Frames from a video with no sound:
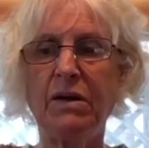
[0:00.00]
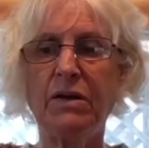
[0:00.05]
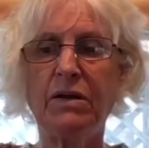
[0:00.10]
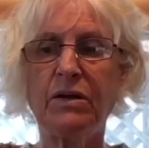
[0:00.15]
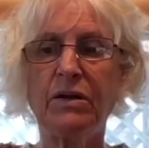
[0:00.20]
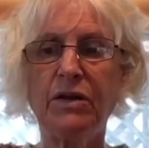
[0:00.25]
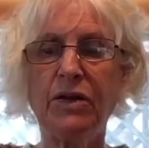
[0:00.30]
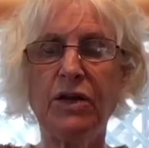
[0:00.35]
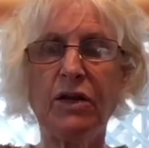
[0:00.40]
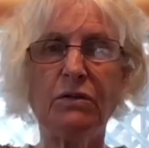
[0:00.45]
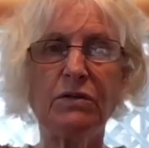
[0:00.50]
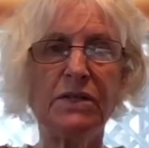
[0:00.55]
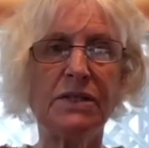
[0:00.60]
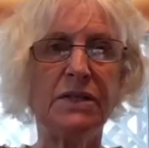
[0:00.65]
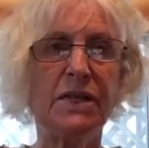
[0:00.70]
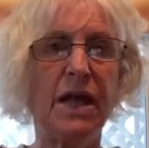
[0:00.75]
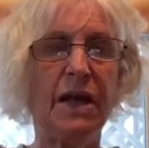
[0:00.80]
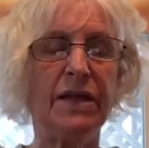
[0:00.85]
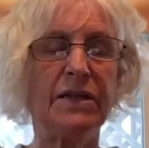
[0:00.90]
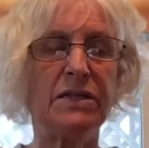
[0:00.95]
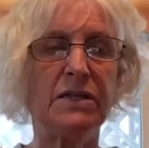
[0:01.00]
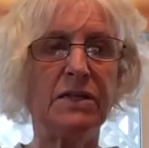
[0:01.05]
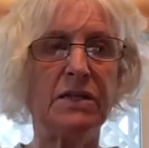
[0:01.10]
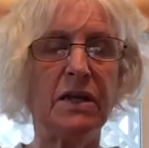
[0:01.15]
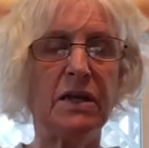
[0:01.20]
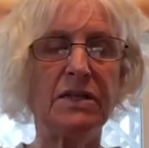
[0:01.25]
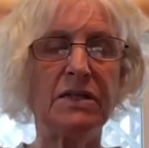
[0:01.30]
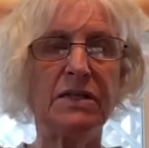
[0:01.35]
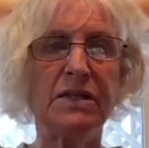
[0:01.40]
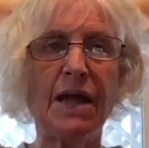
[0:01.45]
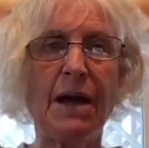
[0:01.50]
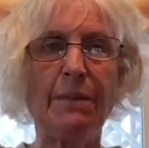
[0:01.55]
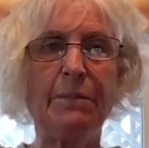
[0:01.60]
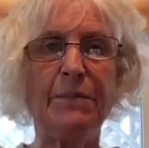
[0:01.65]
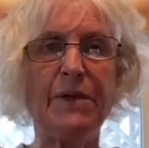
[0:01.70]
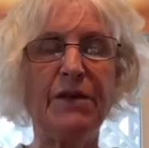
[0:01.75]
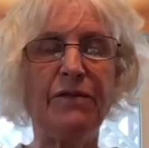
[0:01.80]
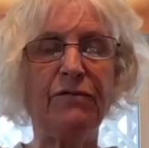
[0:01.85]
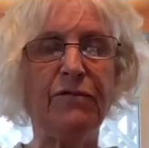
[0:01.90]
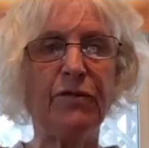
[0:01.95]
it's not
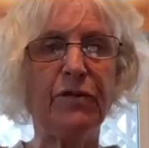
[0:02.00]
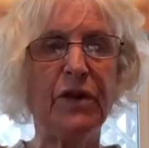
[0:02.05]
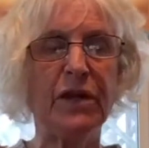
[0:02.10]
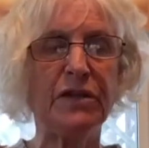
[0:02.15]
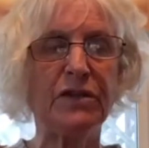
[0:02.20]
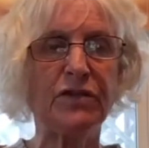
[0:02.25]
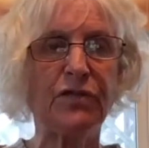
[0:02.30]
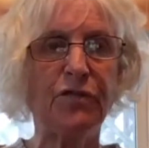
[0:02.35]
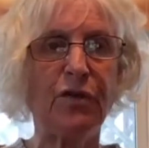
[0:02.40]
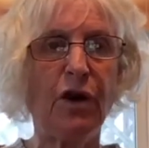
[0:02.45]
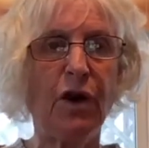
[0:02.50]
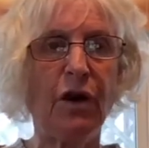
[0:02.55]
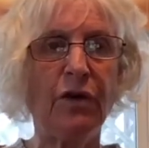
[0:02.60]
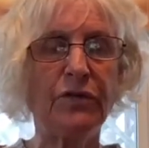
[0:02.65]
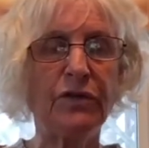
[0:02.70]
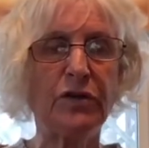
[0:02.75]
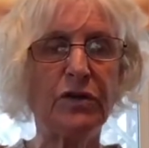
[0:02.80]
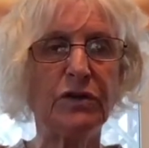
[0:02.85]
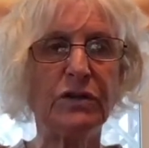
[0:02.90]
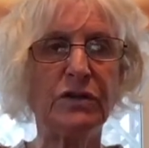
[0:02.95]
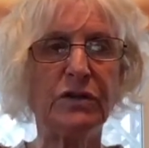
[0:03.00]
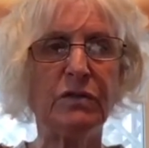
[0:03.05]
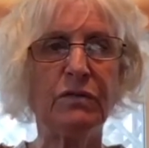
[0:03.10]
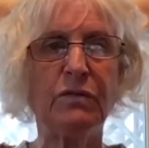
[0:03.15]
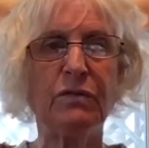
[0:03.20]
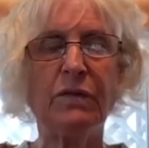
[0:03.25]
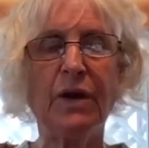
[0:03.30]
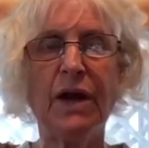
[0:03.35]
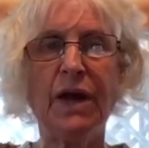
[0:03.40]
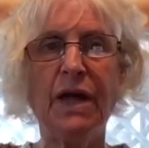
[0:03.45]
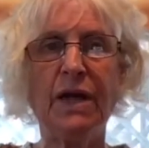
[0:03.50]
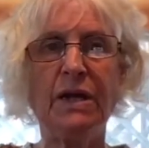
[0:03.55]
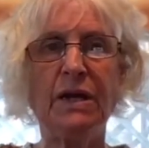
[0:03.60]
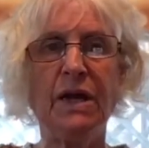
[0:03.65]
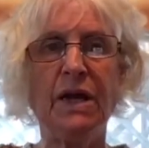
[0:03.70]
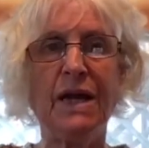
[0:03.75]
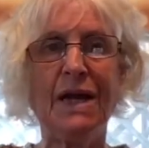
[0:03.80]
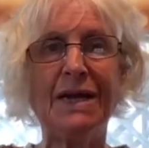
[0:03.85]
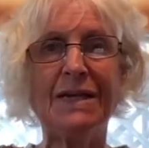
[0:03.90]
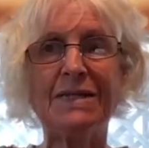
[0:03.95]
me, it's for others, right?
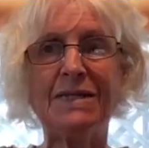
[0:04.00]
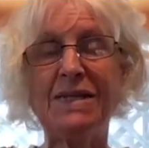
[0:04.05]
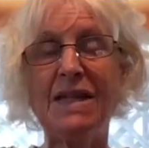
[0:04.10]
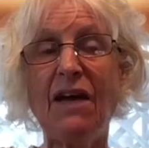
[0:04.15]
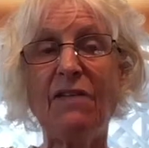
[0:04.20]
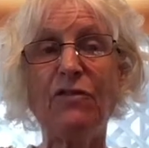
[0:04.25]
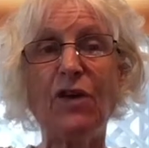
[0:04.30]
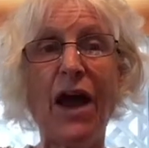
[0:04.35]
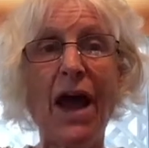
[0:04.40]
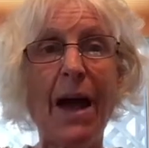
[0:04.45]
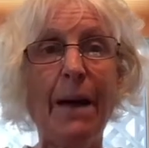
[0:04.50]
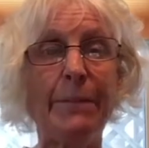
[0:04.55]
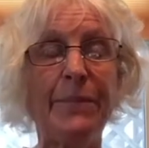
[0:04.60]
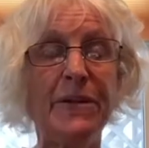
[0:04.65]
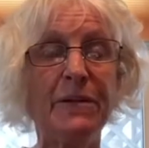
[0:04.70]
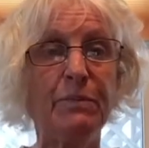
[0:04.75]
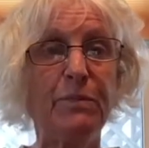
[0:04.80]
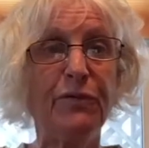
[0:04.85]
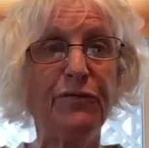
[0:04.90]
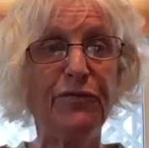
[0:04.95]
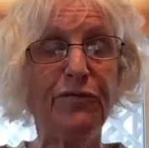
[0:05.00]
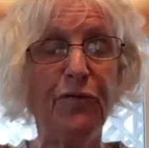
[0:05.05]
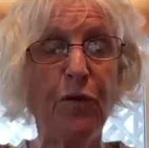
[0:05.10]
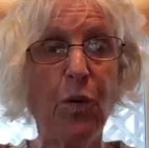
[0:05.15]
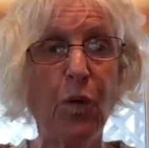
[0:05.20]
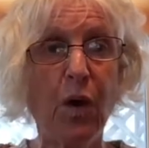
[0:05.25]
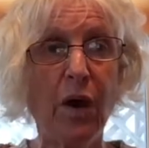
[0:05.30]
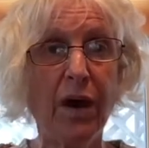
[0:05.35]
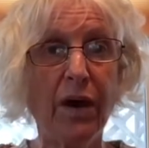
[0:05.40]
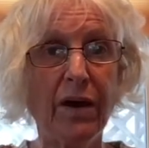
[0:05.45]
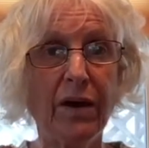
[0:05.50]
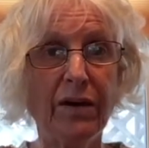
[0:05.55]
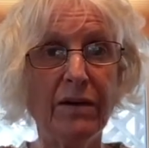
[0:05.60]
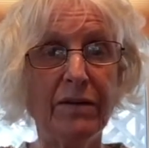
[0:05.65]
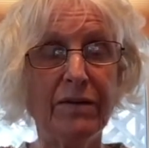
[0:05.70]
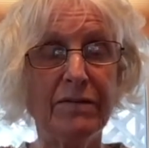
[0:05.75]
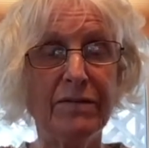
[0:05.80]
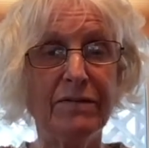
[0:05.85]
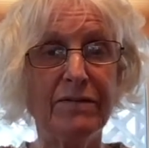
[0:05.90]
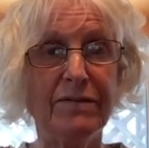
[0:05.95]
It's never happened before,
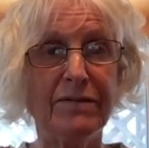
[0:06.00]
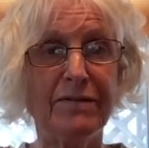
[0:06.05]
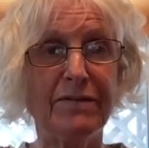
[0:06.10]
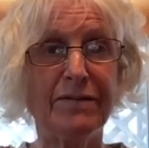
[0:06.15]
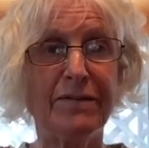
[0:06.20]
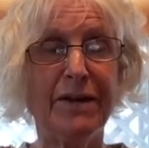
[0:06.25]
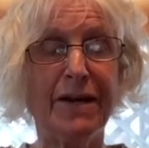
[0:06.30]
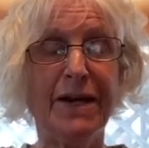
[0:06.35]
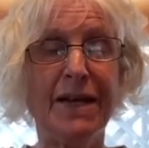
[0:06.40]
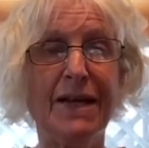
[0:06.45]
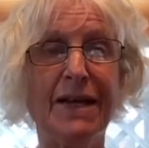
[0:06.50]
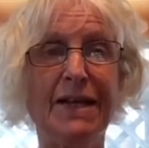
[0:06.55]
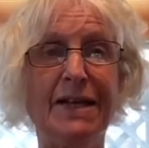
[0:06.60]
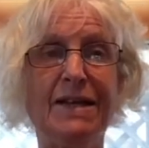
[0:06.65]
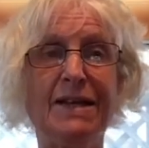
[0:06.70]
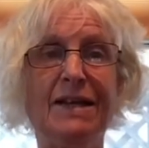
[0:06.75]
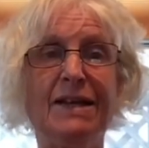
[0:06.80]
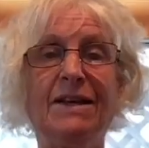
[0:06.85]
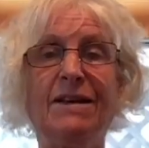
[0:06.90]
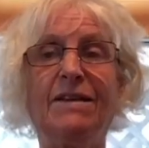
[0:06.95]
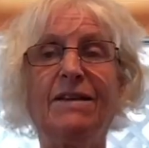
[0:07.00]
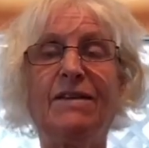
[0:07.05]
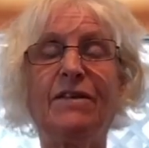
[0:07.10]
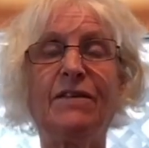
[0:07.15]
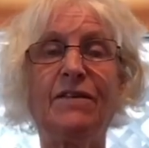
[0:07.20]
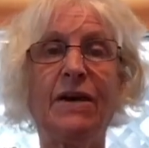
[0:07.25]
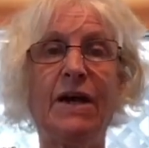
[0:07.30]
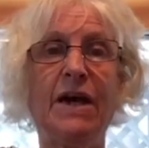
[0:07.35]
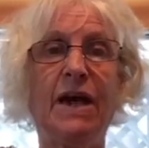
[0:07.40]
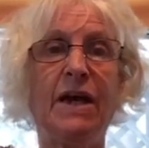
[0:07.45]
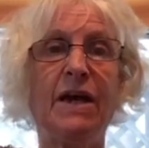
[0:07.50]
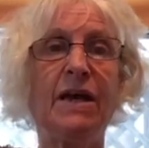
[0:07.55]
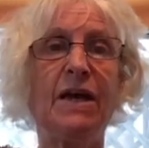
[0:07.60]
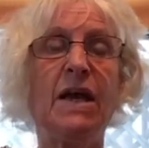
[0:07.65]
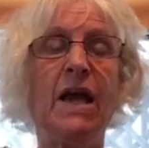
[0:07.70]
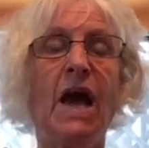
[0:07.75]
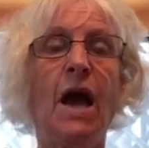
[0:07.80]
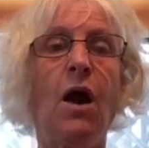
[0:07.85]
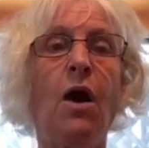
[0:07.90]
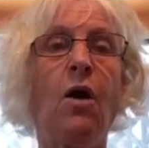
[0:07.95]
right? Okay?
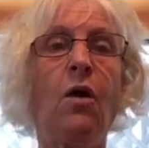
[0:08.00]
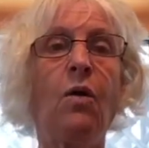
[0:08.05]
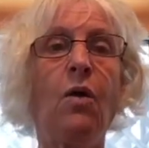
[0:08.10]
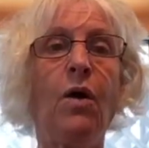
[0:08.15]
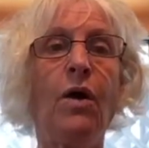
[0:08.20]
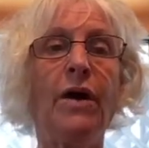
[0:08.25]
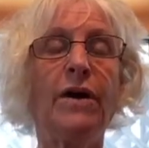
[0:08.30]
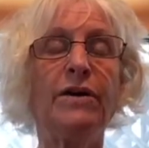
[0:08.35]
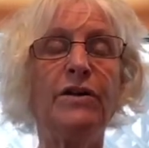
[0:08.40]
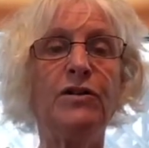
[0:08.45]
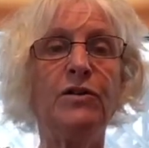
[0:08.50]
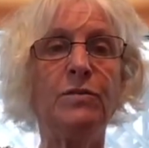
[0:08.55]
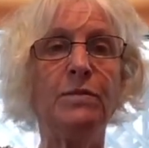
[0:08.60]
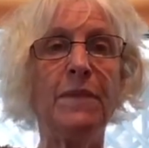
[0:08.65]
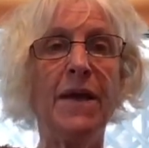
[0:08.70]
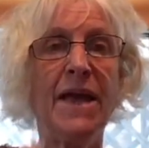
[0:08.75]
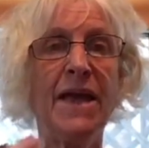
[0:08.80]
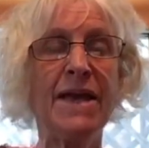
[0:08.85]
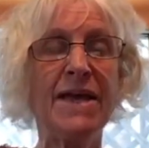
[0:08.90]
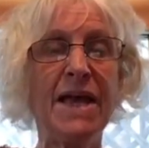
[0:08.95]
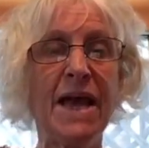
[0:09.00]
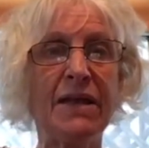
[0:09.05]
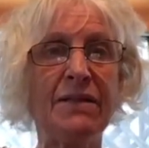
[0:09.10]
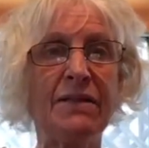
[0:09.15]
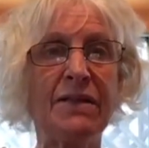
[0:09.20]
Or you may get